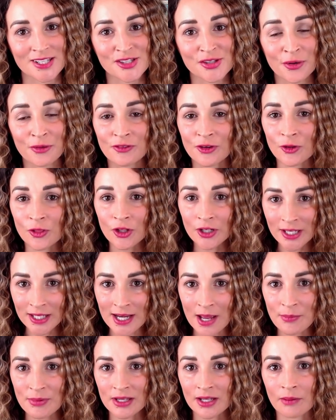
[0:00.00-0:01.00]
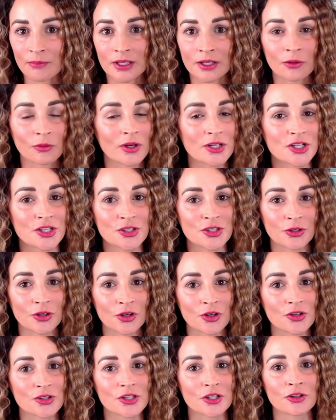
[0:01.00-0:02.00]
So if you're looking at becoming a registered
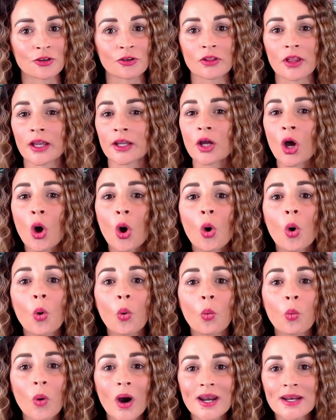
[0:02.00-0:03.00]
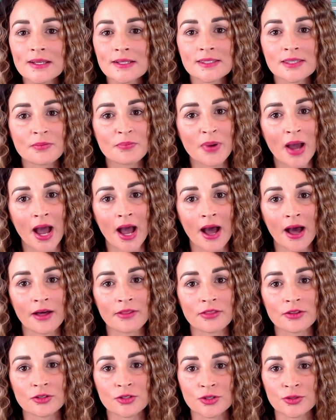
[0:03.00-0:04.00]
nurse and you're like, what is the path
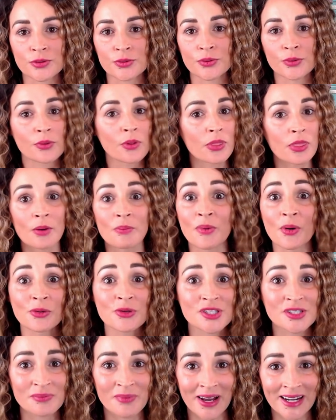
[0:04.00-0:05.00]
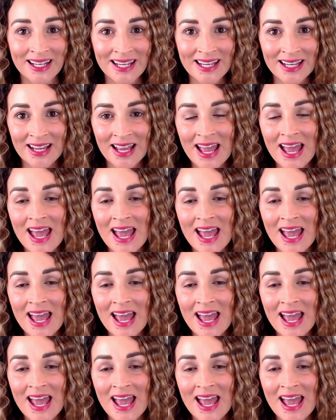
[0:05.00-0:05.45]
to the most money?